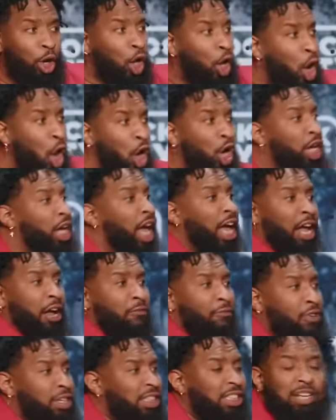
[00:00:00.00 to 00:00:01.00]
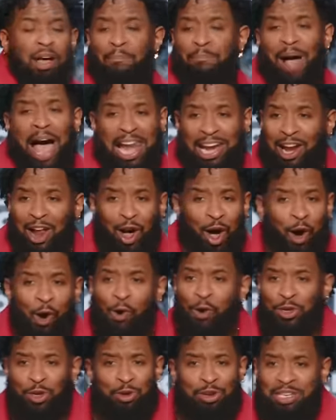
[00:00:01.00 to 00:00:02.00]
looking for somebody to
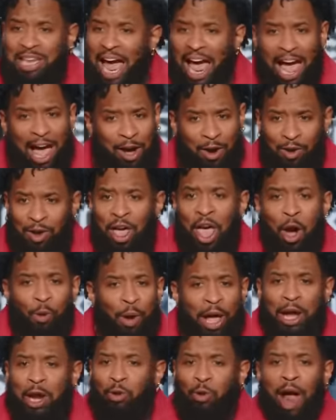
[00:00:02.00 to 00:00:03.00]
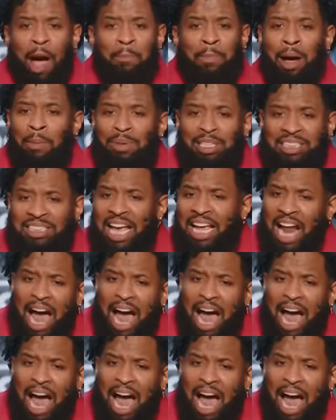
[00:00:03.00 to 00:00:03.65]
hold you down when grandmama said,